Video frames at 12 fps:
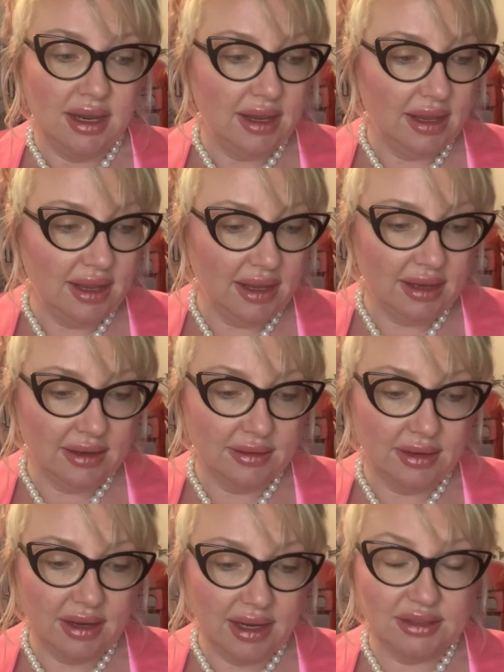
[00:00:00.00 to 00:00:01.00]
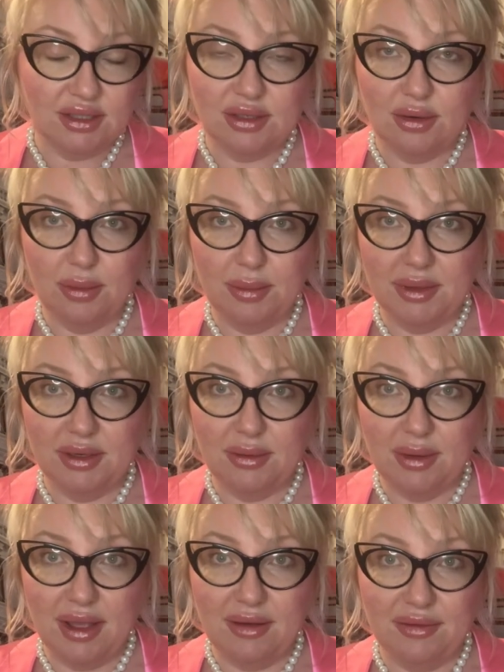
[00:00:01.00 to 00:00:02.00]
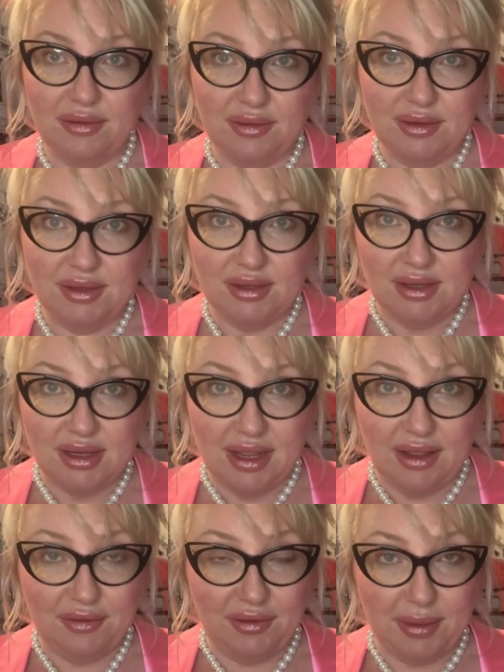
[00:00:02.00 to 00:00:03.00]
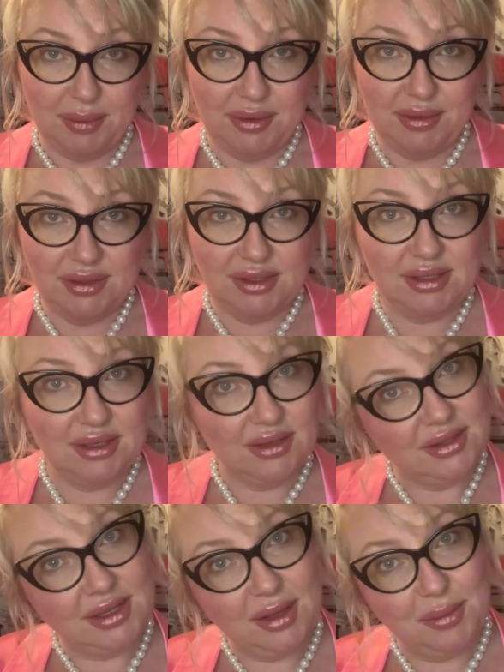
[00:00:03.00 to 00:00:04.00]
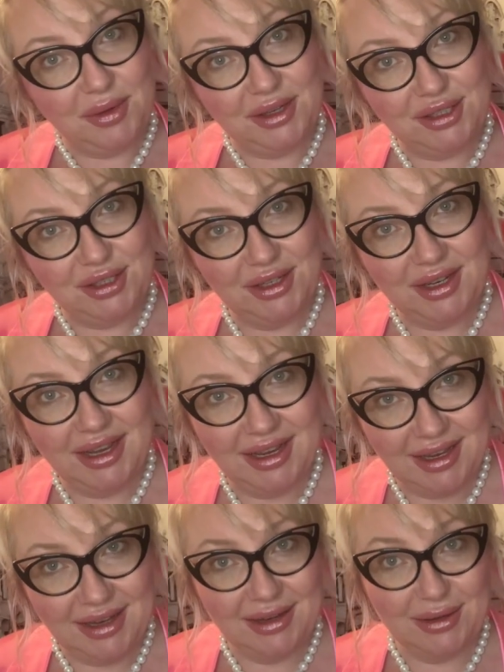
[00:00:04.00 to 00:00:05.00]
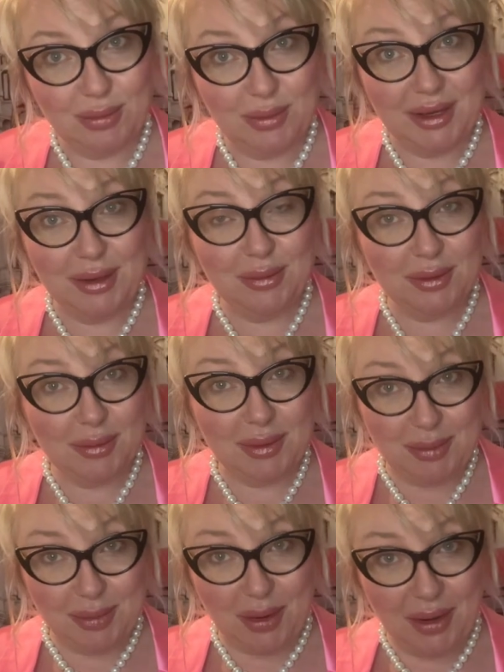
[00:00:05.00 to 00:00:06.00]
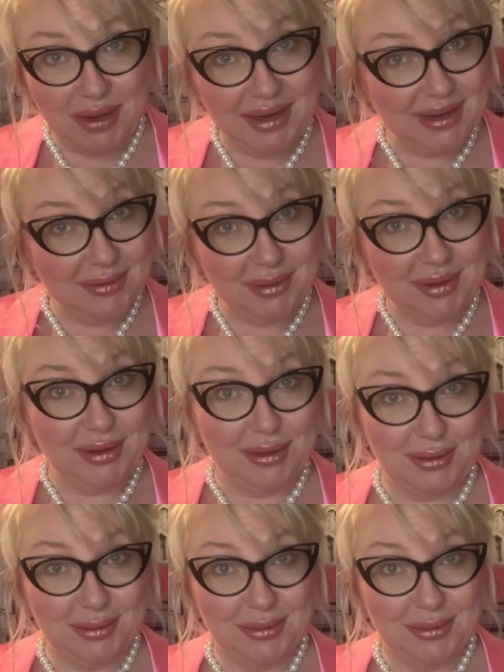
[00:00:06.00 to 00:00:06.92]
And I just hope that you have a fabulous celebration and we will be partying with you.